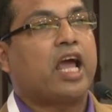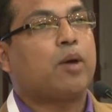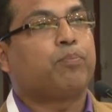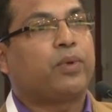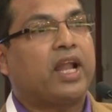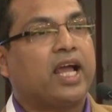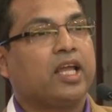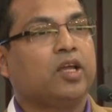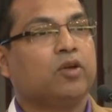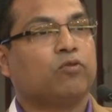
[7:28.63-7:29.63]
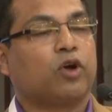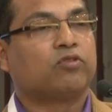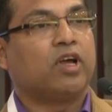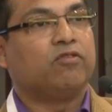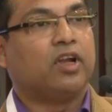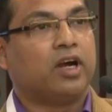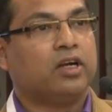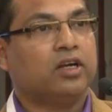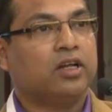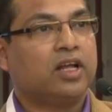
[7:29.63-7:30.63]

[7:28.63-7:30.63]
apply what you have learned